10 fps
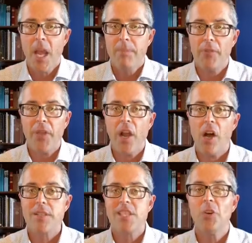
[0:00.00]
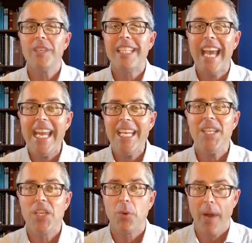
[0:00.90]
but they also
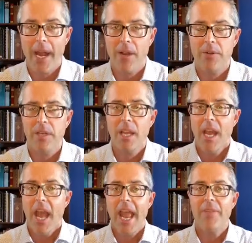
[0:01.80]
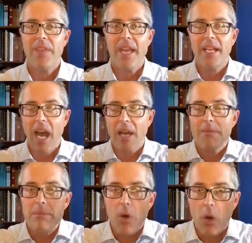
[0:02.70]
gained ground and they got
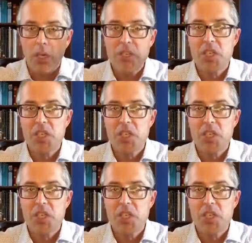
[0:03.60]
more